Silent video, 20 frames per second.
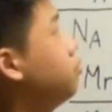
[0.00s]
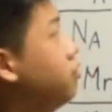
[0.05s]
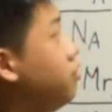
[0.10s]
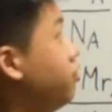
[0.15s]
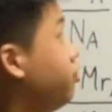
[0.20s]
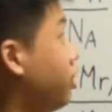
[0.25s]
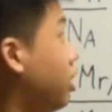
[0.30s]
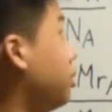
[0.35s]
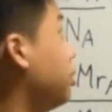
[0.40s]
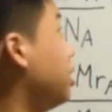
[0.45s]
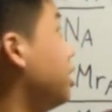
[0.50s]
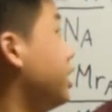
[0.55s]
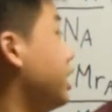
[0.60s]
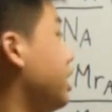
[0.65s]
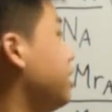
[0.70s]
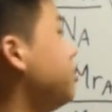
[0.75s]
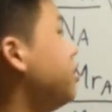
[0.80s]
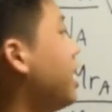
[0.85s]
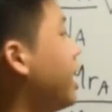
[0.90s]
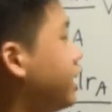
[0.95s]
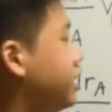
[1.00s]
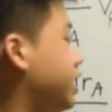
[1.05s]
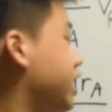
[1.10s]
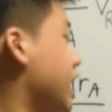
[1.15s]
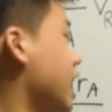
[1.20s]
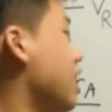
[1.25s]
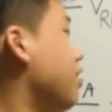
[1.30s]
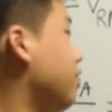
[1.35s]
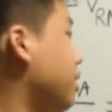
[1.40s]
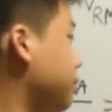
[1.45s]
formula that you actually
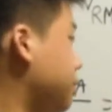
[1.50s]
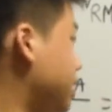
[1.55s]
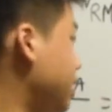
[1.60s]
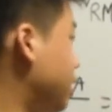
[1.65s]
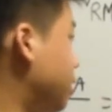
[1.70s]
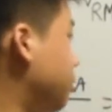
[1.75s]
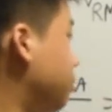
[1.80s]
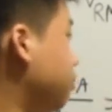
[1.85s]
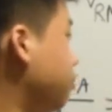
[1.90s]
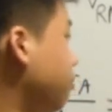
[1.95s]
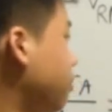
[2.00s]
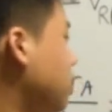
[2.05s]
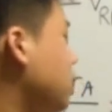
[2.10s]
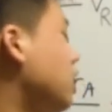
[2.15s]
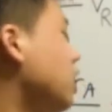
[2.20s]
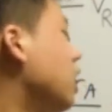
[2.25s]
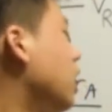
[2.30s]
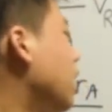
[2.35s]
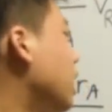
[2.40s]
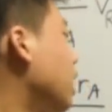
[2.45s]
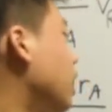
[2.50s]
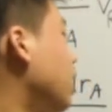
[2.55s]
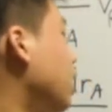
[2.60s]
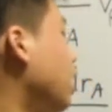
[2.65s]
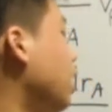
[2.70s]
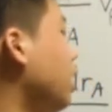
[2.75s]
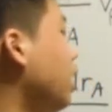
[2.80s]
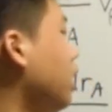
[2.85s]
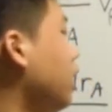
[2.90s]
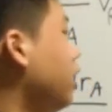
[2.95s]
have up here?
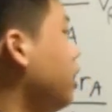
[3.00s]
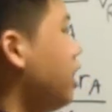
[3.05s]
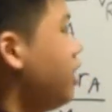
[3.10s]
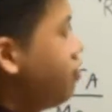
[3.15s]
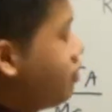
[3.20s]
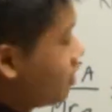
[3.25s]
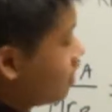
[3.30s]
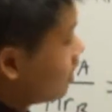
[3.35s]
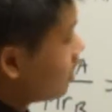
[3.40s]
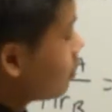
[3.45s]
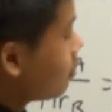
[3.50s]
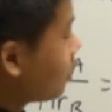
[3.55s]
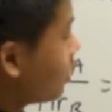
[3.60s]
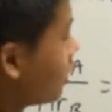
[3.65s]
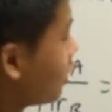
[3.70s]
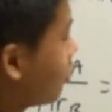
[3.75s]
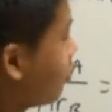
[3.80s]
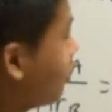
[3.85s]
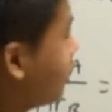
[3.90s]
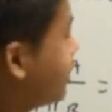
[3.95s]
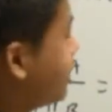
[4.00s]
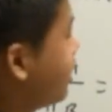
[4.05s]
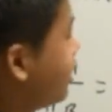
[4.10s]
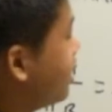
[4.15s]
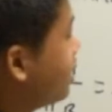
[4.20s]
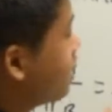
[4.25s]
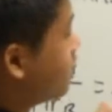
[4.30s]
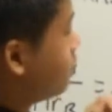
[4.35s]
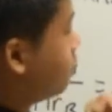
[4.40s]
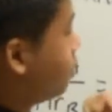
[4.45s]
If you think about that question,
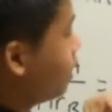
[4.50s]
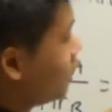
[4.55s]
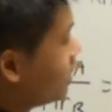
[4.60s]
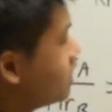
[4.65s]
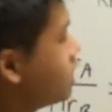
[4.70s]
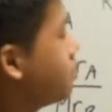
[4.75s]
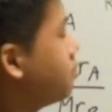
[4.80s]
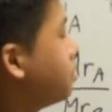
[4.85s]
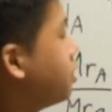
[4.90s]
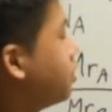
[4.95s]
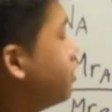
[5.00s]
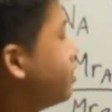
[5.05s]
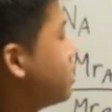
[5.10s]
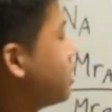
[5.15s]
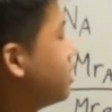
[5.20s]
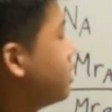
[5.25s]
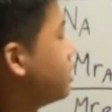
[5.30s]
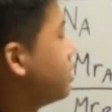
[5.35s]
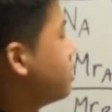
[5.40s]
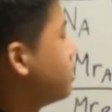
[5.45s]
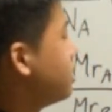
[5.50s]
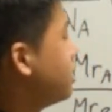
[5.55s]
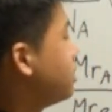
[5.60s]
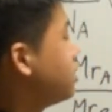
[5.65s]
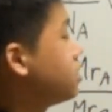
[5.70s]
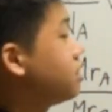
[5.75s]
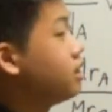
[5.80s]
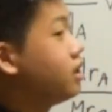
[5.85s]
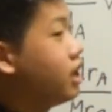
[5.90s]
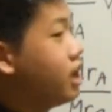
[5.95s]
it's pretty simple, isn't it?
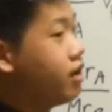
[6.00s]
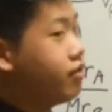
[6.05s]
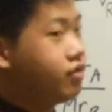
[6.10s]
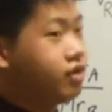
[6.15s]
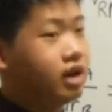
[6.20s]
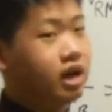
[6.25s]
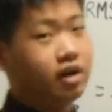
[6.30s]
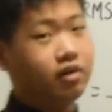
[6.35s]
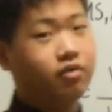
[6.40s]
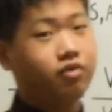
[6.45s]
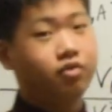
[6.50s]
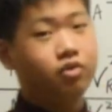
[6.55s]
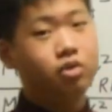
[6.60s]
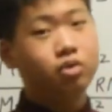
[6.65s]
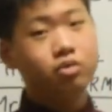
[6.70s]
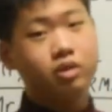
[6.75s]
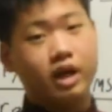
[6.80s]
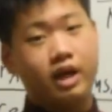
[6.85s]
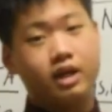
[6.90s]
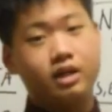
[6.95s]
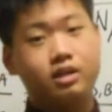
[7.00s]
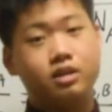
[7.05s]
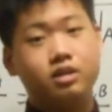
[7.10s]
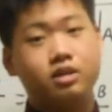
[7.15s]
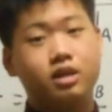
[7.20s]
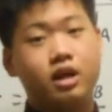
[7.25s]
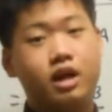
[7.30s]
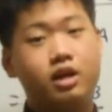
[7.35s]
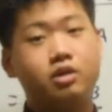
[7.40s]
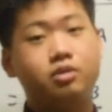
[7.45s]
Since if you have two gas
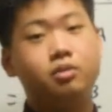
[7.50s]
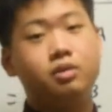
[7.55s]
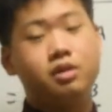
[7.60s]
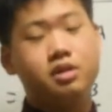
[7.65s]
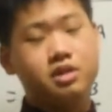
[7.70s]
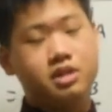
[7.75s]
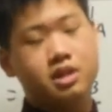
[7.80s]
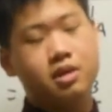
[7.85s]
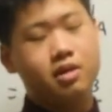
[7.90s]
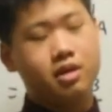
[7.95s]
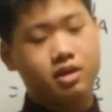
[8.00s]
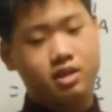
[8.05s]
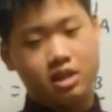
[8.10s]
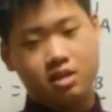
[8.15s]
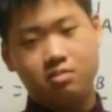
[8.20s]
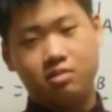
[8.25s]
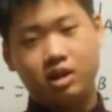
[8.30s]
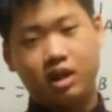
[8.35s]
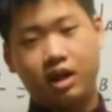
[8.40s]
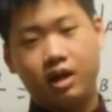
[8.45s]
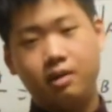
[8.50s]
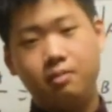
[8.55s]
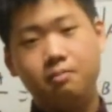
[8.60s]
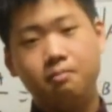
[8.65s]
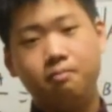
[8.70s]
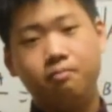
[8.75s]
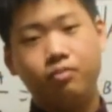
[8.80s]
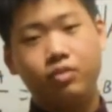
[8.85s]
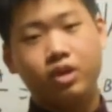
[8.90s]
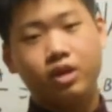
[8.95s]
and you release them at the same time,
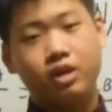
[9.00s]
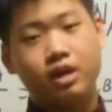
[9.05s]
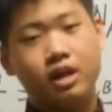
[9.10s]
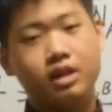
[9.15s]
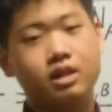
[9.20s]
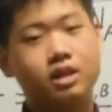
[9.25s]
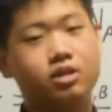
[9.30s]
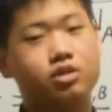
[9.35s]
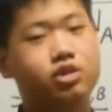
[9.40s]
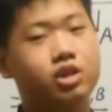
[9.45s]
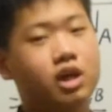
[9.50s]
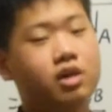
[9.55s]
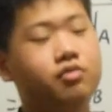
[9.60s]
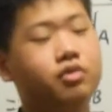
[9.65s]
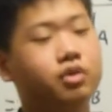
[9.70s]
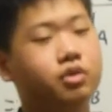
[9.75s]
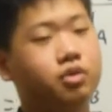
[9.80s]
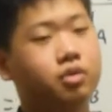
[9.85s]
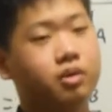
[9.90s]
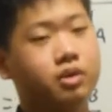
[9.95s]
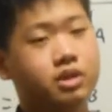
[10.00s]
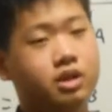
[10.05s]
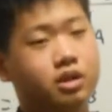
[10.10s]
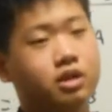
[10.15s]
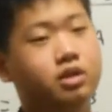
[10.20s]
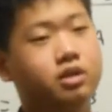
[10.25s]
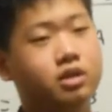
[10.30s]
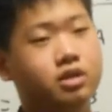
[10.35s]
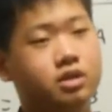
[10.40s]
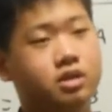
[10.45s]
and they travel to a
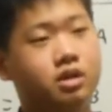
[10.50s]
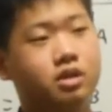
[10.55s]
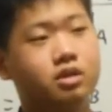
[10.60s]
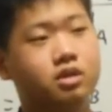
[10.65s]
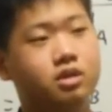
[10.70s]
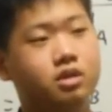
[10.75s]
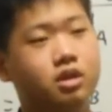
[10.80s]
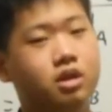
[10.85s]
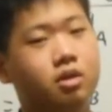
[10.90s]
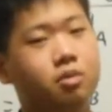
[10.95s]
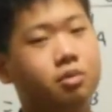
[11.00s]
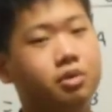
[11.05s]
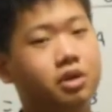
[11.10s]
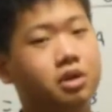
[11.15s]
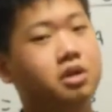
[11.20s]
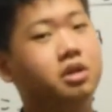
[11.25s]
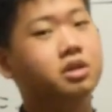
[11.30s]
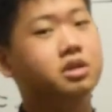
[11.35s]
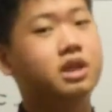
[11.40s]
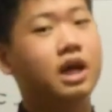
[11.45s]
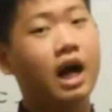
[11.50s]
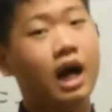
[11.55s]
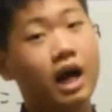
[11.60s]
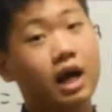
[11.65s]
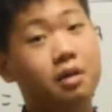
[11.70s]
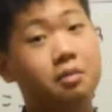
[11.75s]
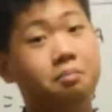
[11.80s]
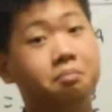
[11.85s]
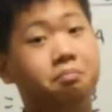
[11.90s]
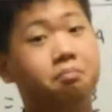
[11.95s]
certain distance, wouldn't the
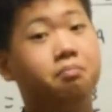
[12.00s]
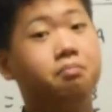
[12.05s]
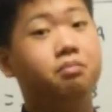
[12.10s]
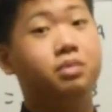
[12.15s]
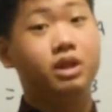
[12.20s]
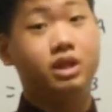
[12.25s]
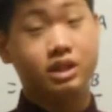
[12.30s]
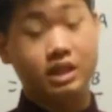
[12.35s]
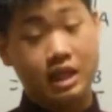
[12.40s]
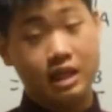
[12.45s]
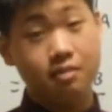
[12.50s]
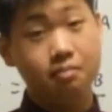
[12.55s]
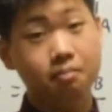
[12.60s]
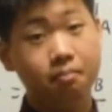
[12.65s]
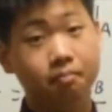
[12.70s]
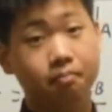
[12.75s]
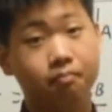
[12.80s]
time be the same?